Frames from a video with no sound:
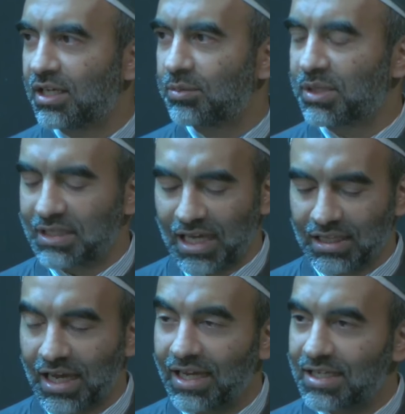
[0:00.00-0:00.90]
But that
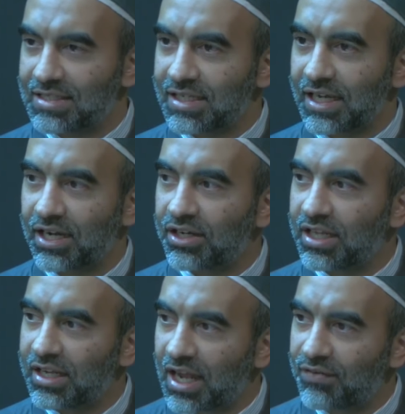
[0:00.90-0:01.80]
light is inherent
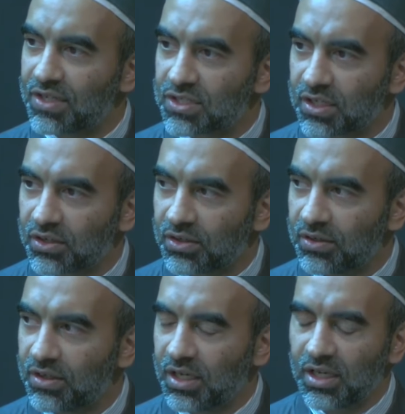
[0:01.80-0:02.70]
in every
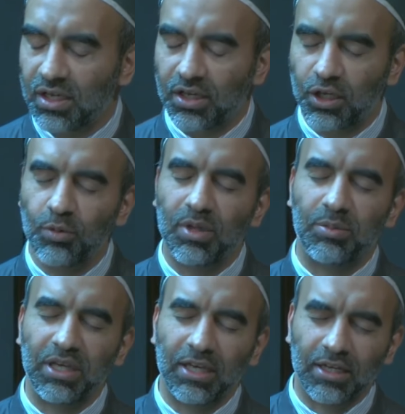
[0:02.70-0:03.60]
single human
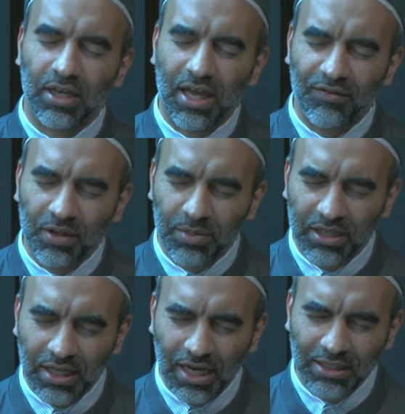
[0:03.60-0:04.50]
being, every
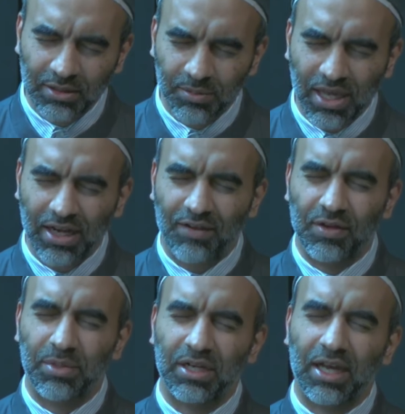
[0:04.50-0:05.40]
Bani Adam. And
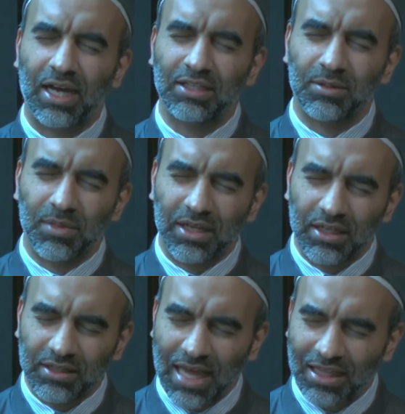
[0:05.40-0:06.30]
every Bani Adam,
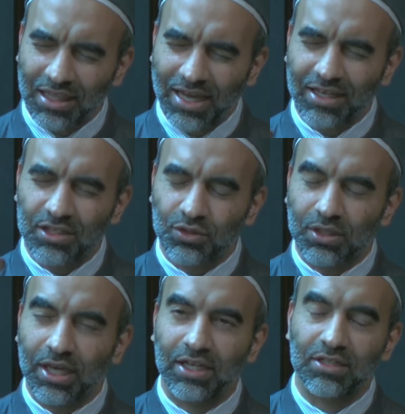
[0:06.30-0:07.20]
it, that light is
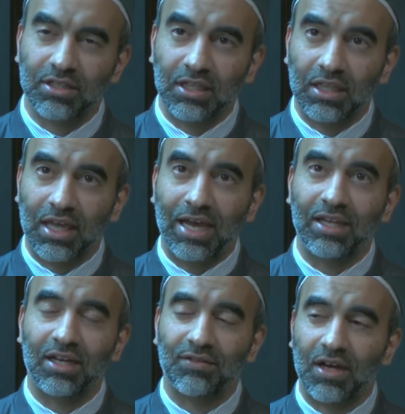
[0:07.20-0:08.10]
related to the
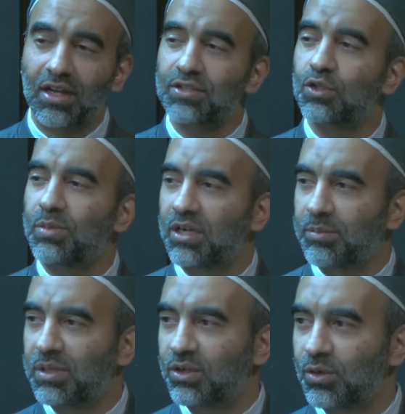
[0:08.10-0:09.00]
light of Alastu bi
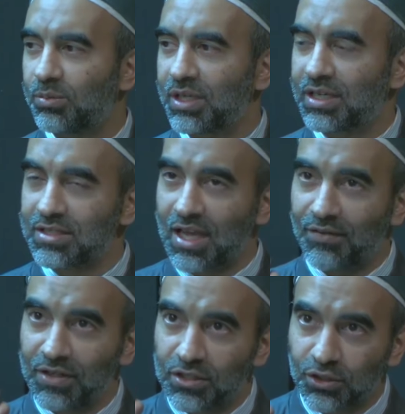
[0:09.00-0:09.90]
Rabbikum because
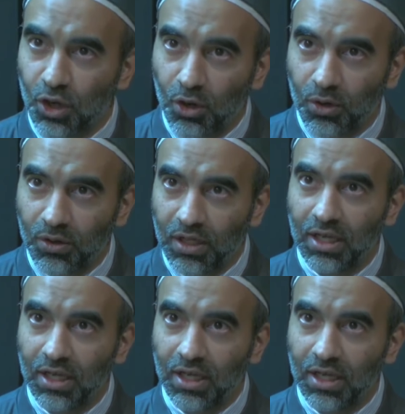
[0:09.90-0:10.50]
every soul